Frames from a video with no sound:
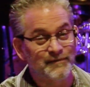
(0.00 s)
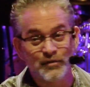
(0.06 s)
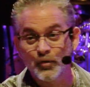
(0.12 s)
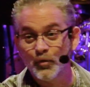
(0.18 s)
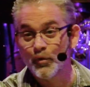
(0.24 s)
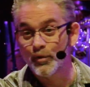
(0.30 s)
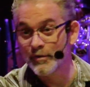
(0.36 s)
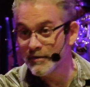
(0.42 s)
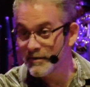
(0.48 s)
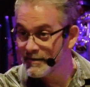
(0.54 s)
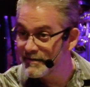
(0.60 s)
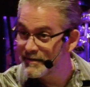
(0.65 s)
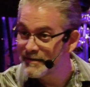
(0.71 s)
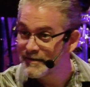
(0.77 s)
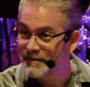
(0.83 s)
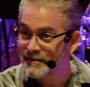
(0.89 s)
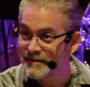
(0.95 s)
tool.
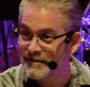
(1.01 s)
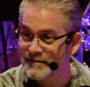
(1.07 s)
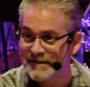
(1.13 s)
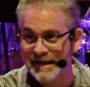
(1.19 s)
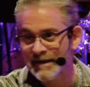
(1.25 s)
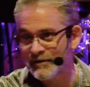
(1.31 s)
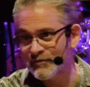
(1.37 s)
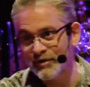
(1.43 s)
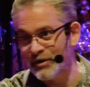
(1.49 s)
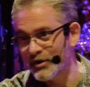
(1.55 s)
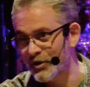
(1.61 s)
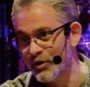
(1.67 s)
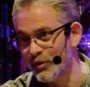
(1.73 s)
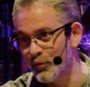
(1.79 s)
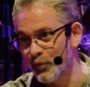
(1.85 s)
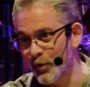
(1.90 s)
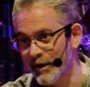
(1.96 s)
It's not necessarily a
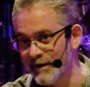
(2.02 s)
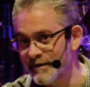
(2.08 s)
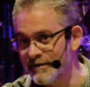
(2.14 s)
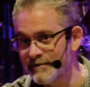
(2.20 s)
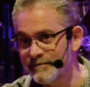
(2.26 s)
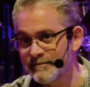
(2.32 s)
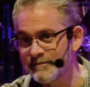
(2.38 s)
good one.